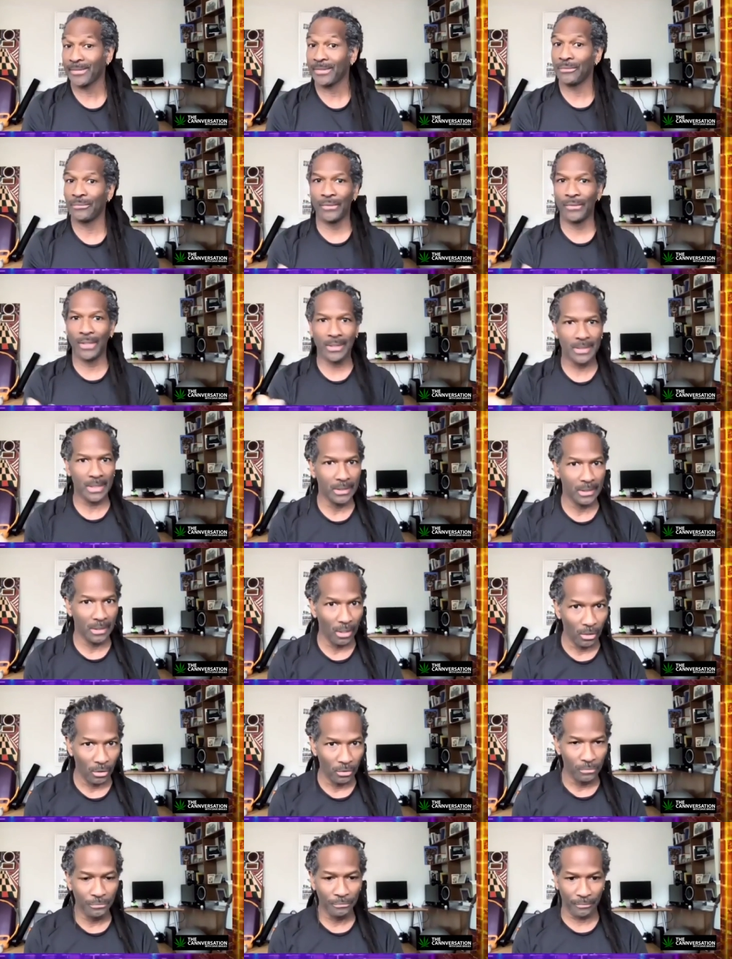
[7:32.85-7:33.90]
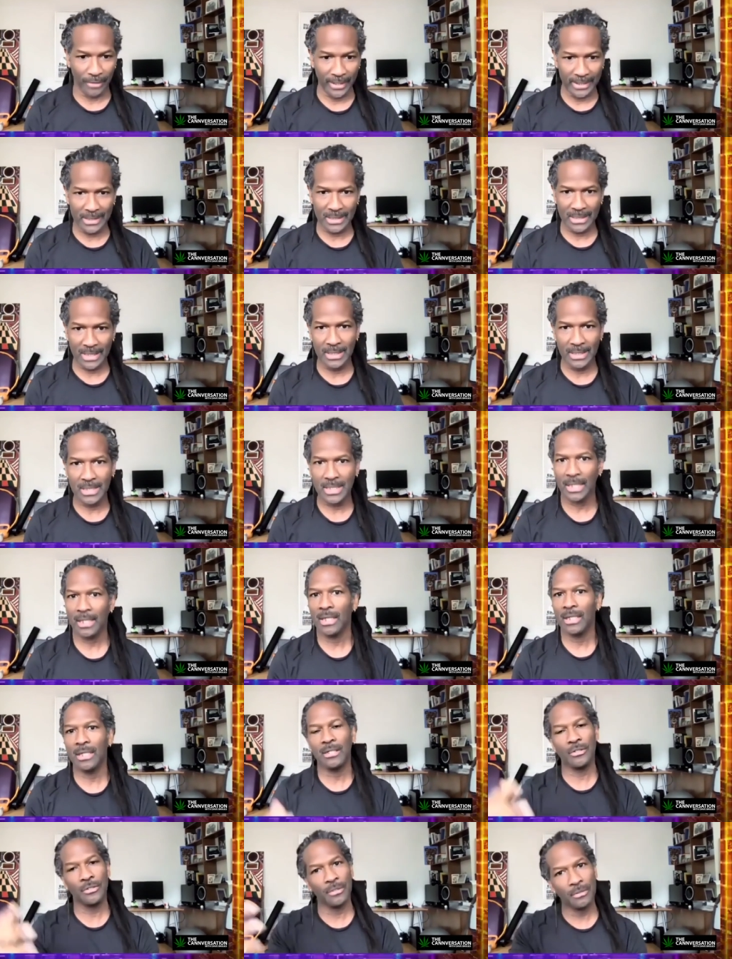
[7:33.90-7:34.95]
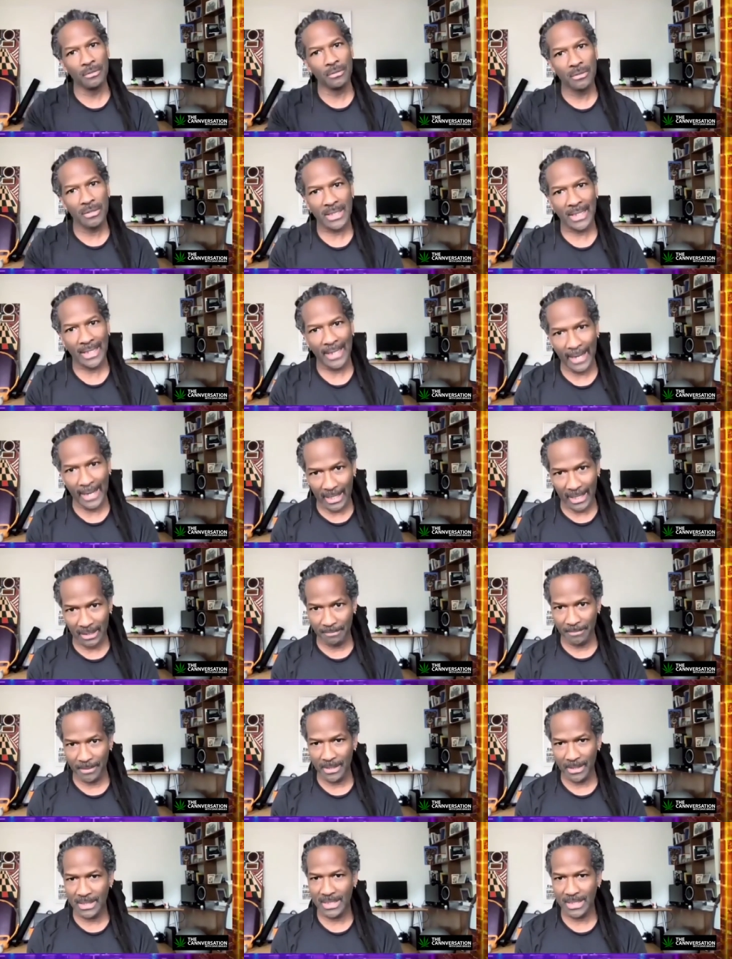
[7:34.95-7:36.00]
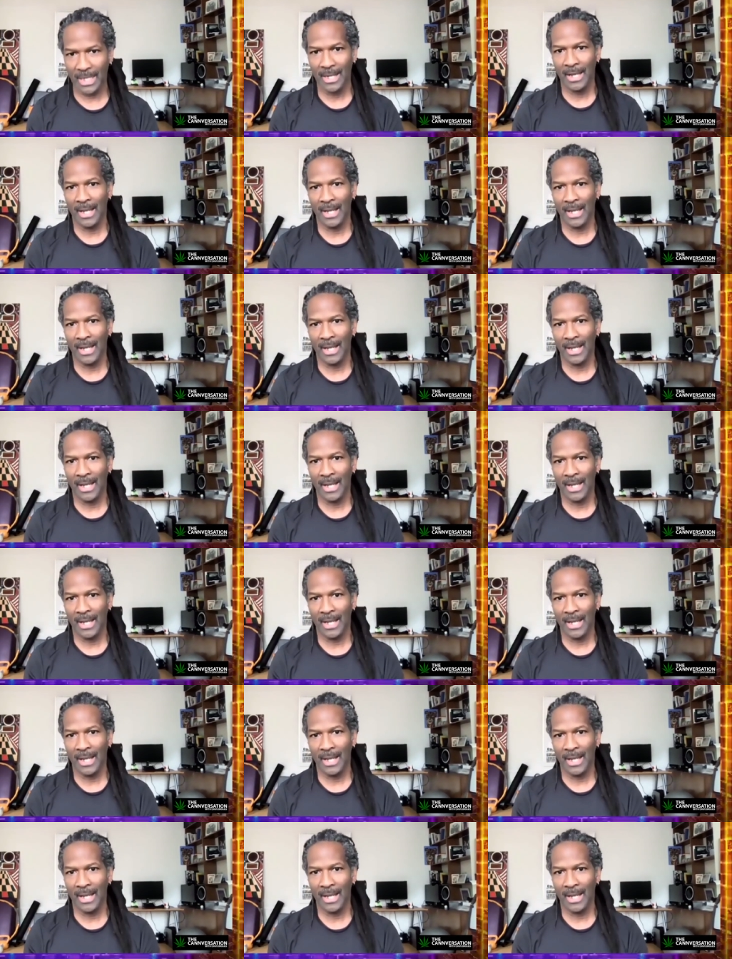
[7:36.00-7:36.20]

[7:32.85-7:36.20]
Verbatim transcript: was a known racist. He used cannabis